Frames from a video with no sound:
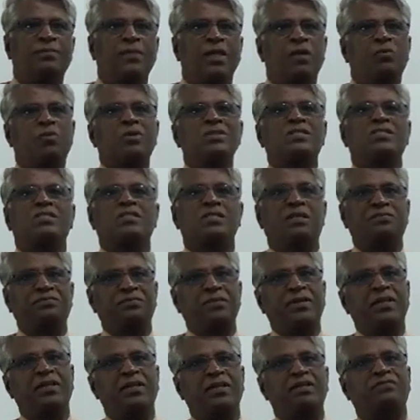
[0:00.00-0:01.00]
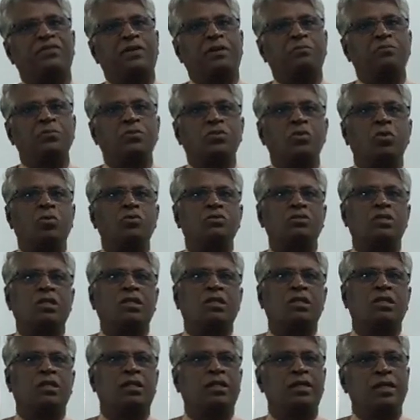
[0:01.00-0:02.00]
was suffering from
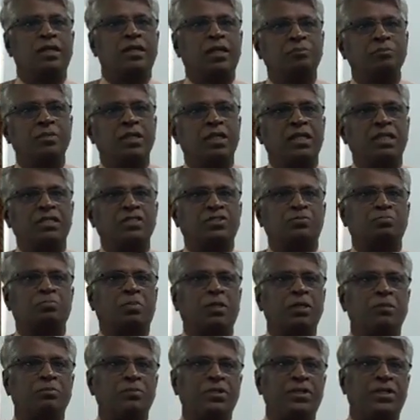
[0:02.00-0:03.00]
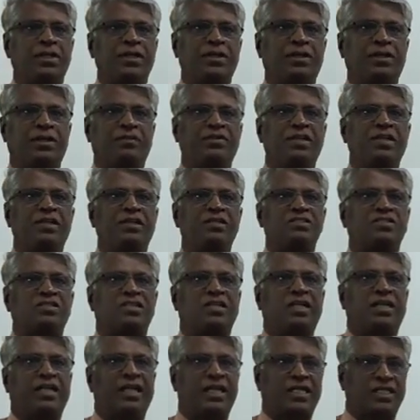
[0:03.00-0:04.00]
total anomalous pulmonary venous
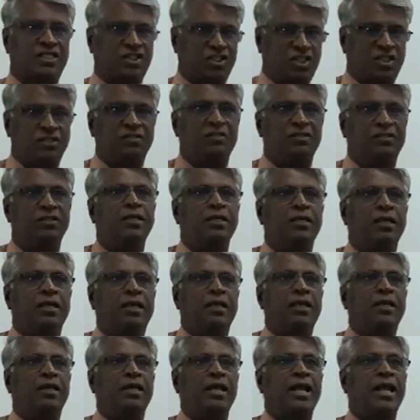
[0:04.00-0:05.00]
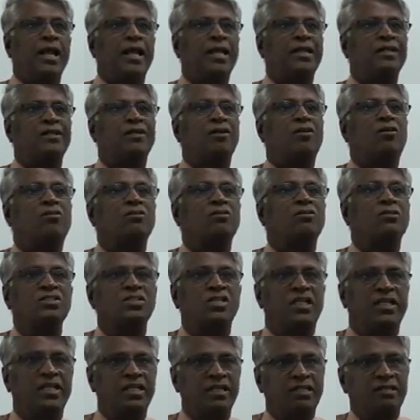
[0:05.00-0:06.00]
connection, a rare
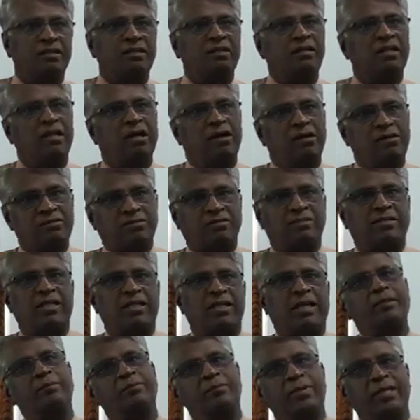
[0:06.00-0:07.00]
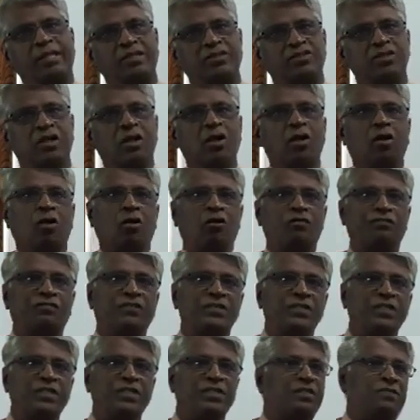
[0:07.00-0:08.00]
congenital heart ailment
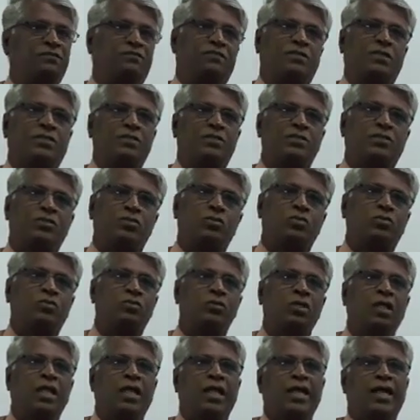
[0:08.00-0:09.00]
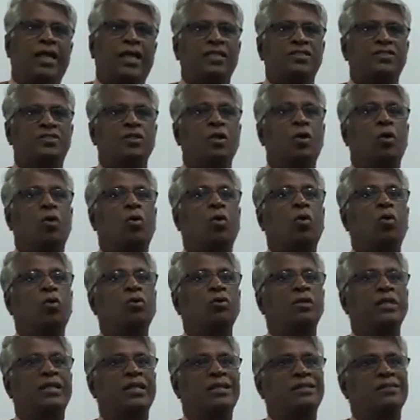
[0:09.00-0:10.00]
often referred to as
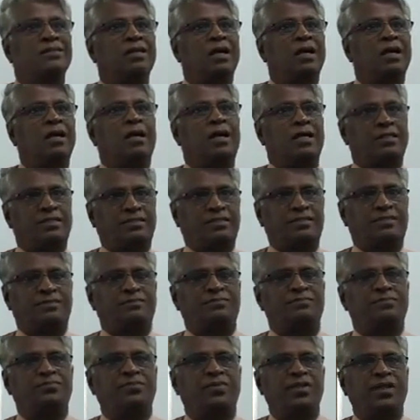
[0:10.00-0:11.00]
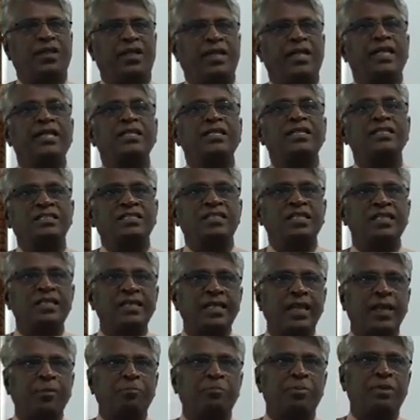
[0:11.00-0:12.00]
hole in the heart. In
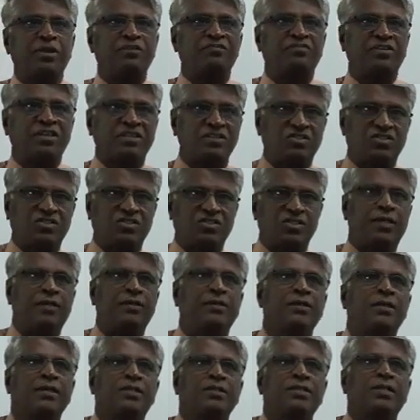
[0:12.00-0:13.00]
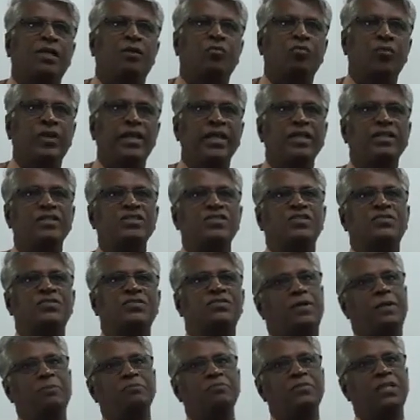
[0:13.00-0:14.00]
TAPVC, the veins
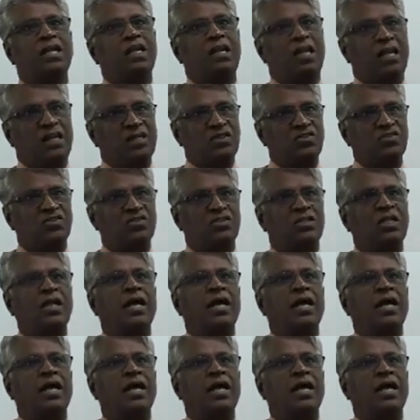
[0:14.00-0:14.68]
from the lungs